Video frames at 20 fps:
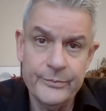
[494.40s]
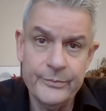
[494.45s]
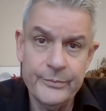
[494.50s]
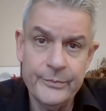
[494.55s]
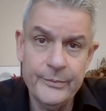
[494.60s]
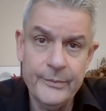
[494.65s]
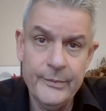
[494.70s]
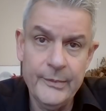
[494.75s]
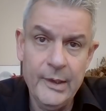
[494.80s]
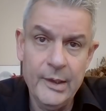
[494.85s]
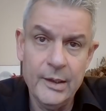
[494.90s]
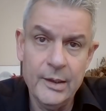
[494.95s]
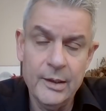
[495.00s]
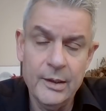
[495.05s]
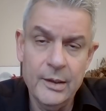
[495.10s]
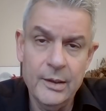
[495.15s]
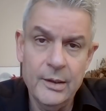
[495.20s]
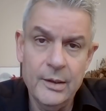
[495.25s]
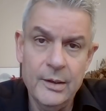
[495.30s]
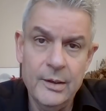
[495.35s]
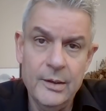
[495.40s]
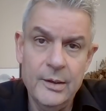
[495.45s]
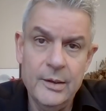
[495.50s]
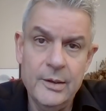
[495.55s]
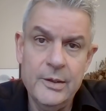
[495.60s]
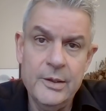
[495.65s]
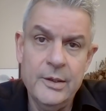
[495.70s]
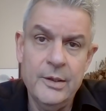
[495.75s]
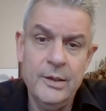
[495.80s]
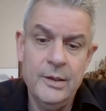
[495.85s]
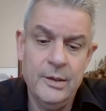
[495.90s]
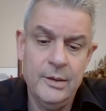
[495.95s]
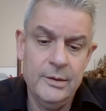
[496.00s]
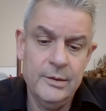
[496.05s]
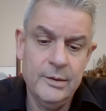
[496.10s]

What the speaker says: [no speech]